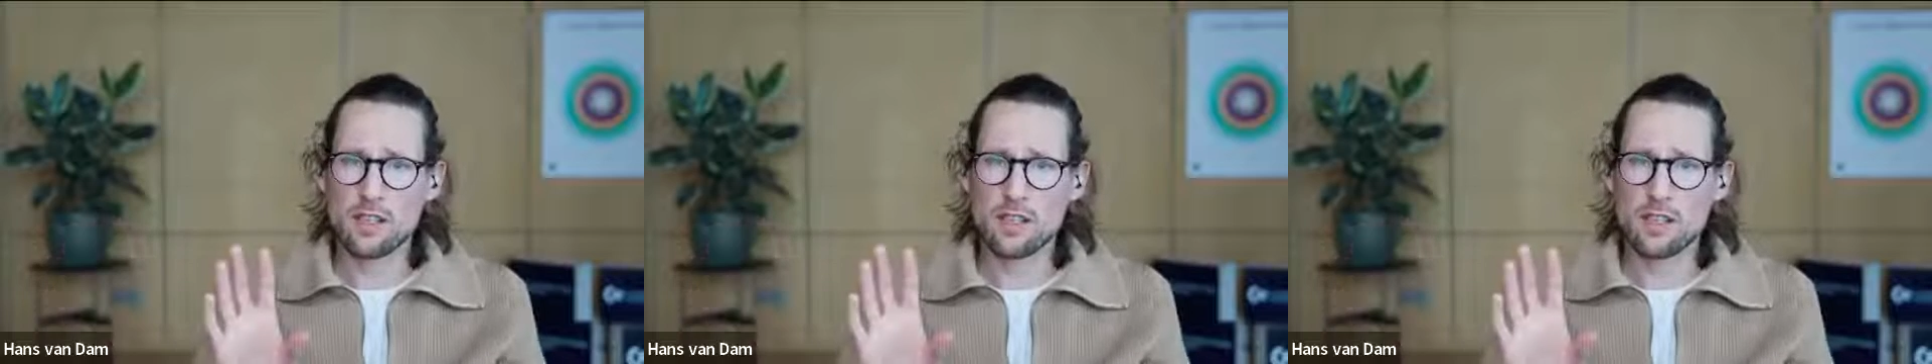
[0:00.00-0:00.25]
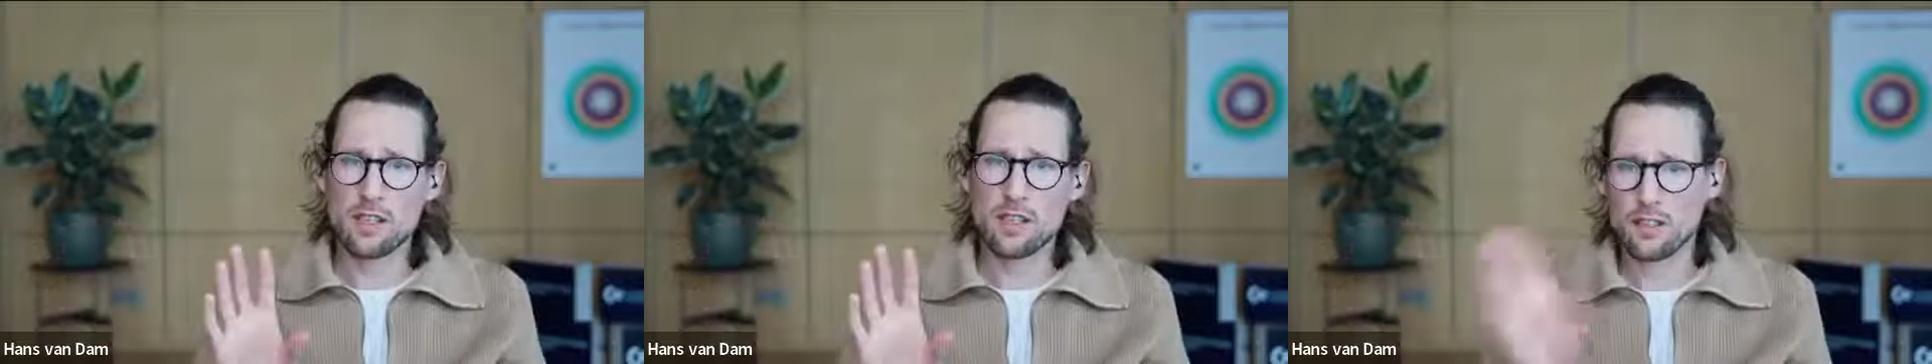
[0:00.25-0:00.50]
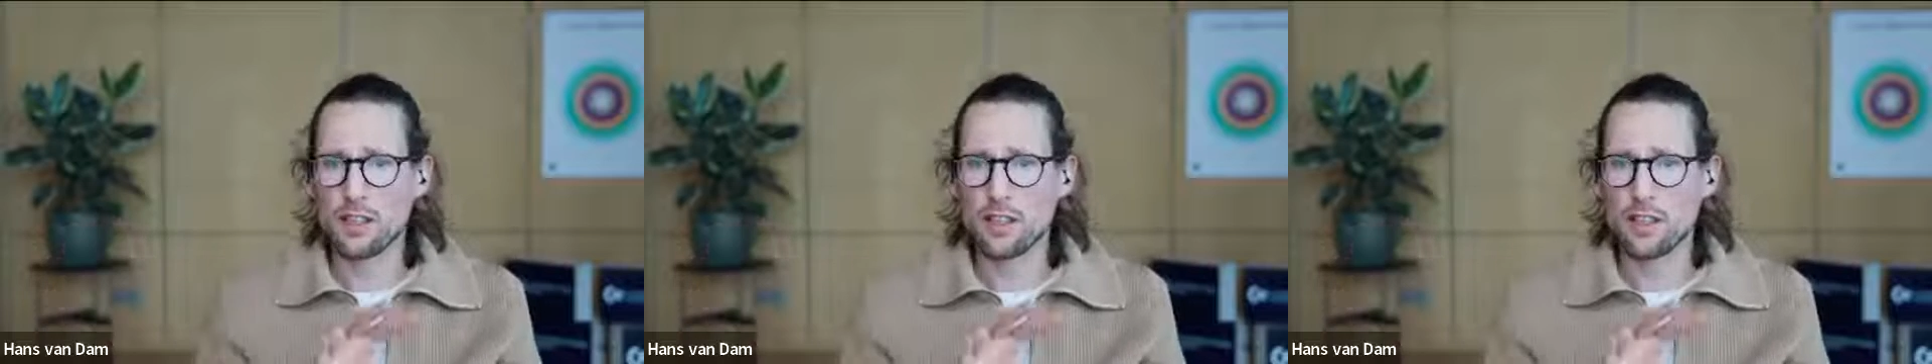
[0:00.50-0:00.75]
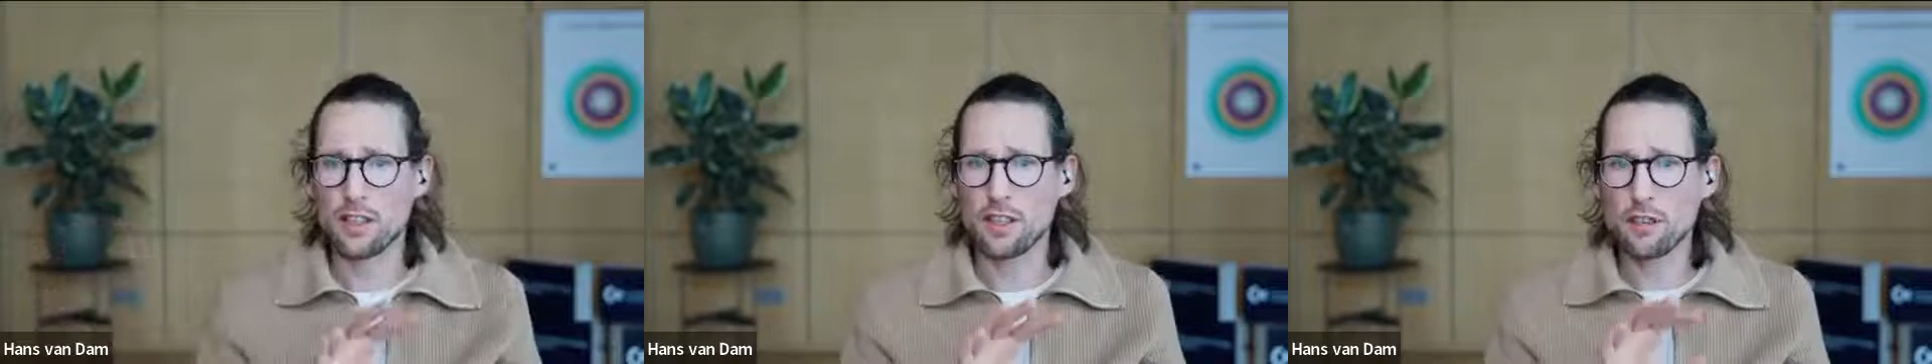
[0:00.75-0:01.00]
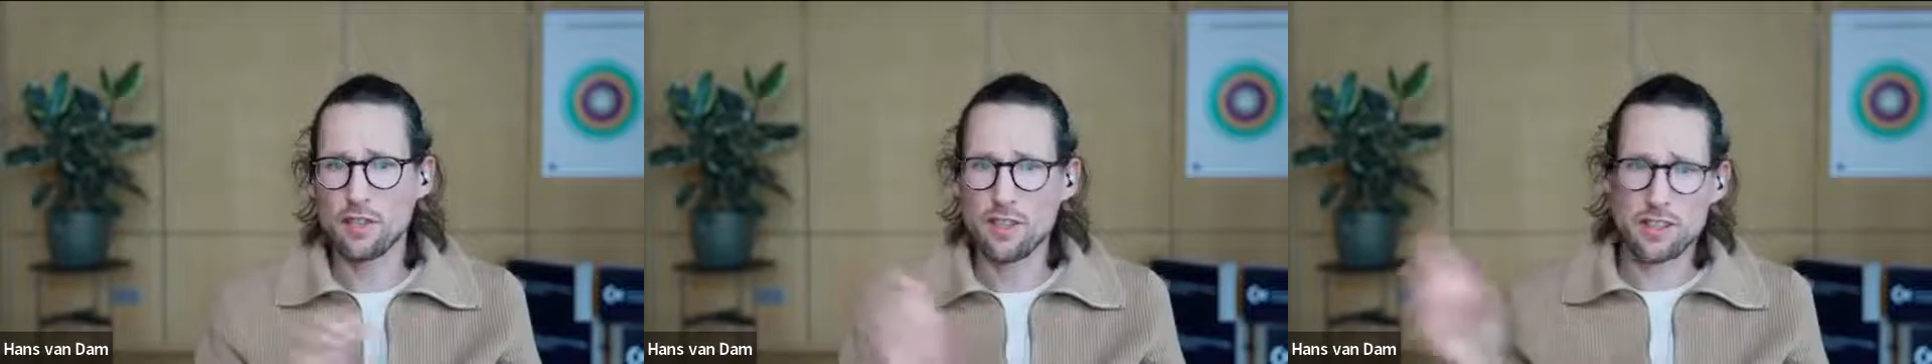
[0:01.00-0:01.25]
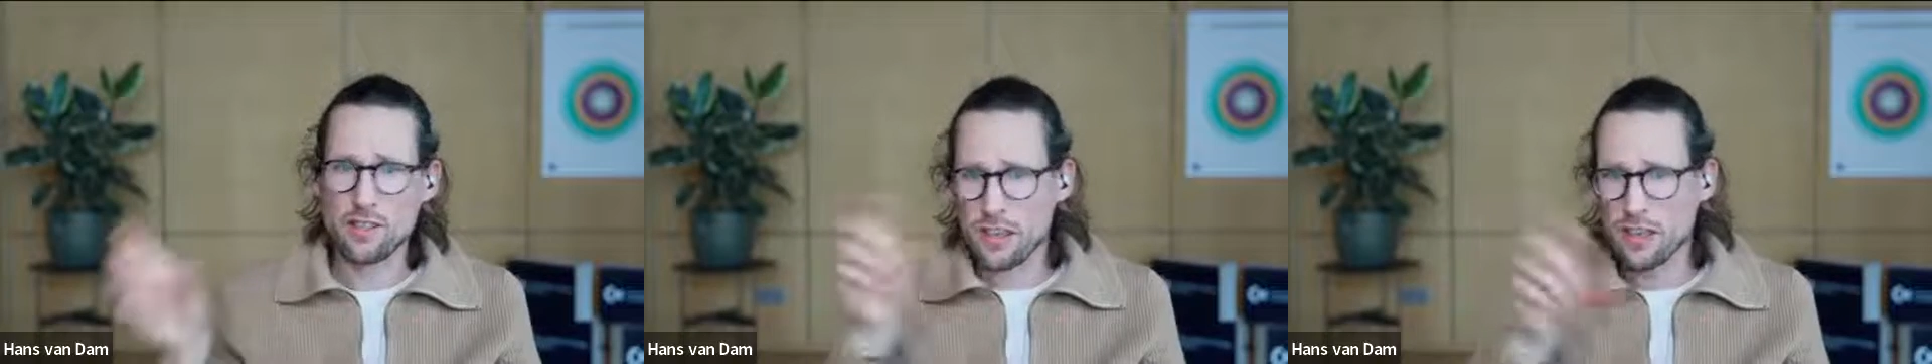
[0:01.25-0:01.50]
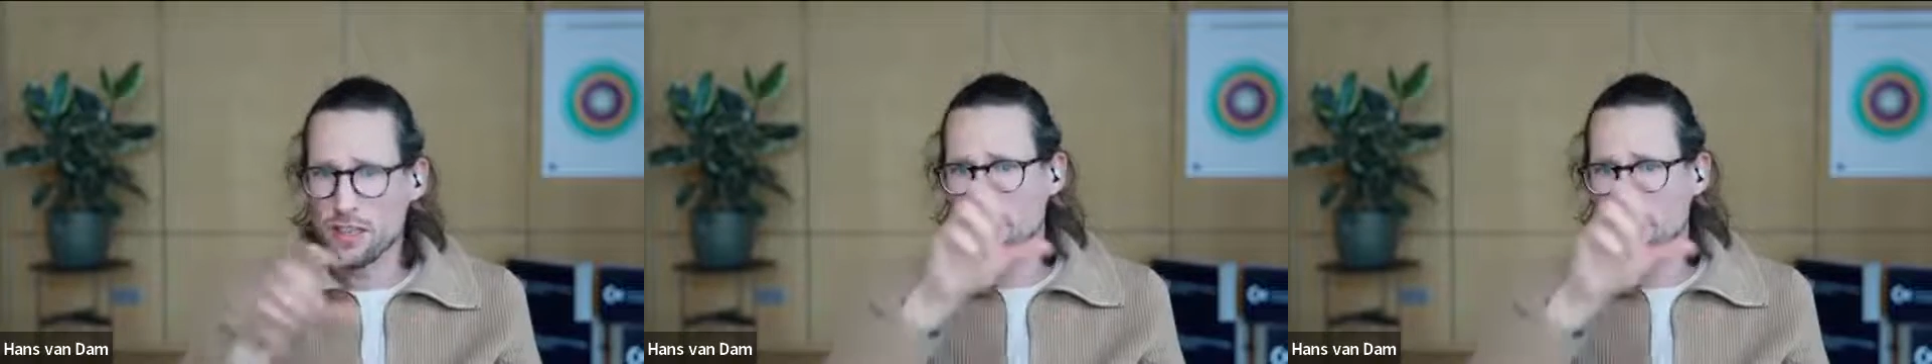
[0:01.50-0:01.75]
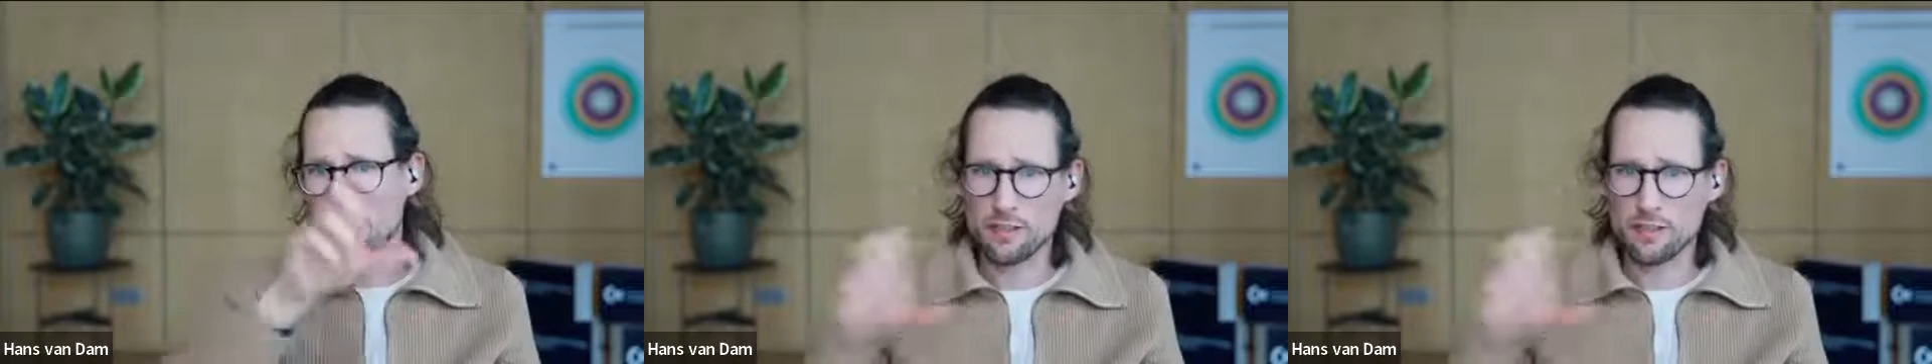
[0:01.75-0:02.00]
the answer yourself and
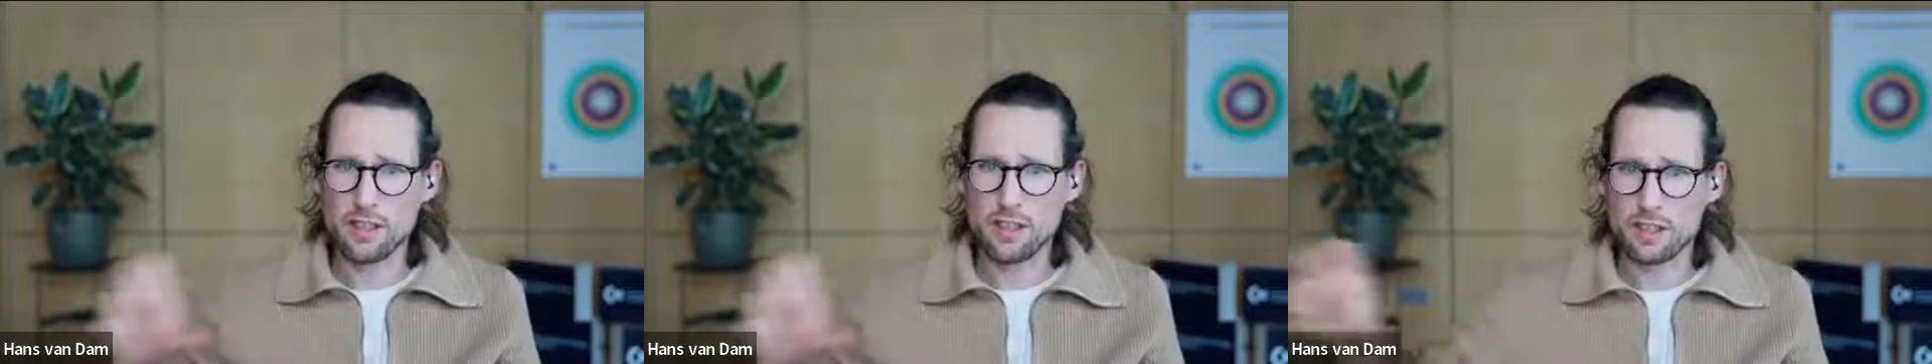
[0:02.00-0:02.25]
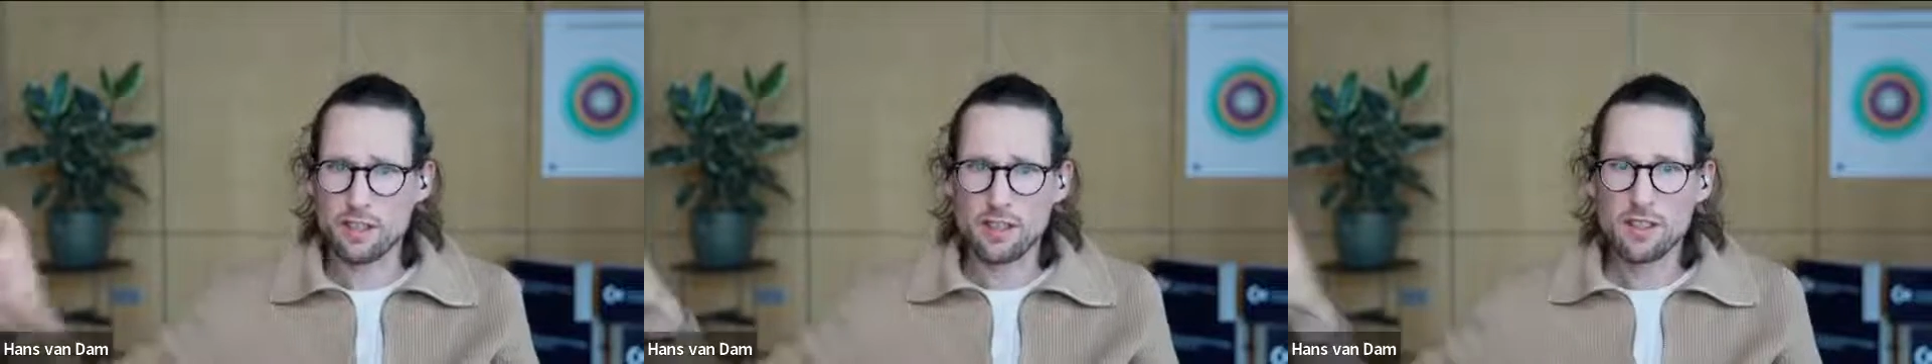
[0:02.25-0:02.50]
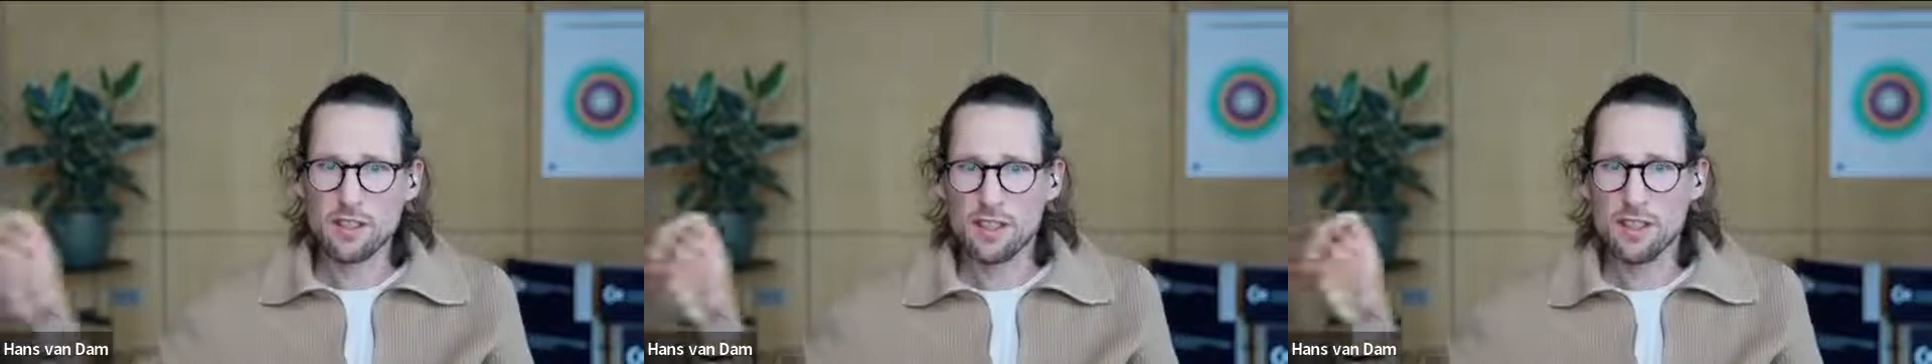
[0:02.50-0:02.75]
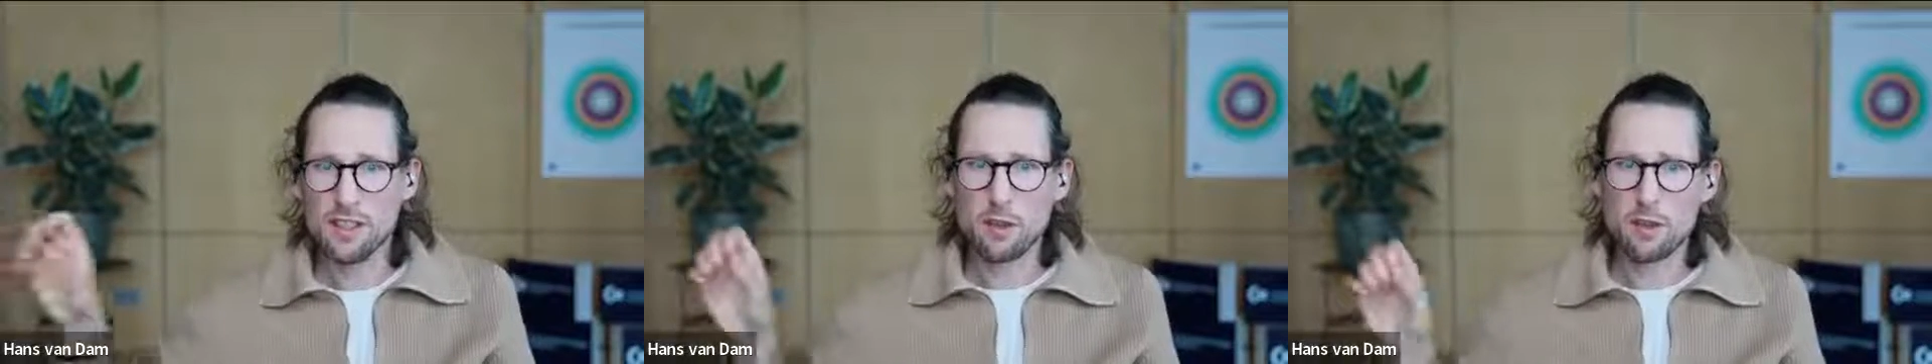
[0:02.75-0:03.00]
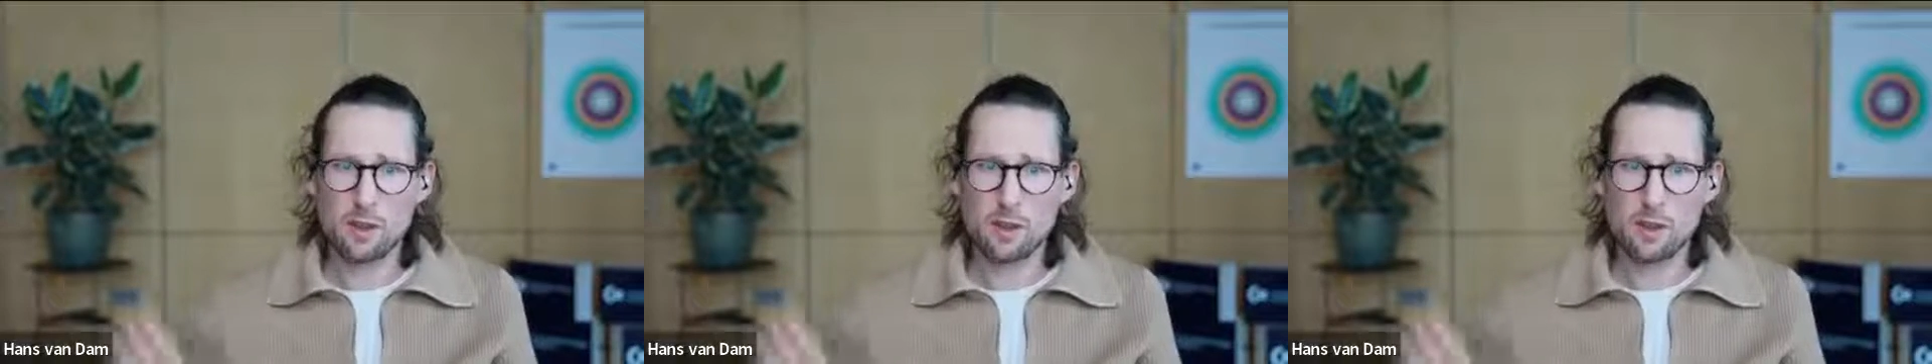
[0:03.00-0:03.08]
design the conversation.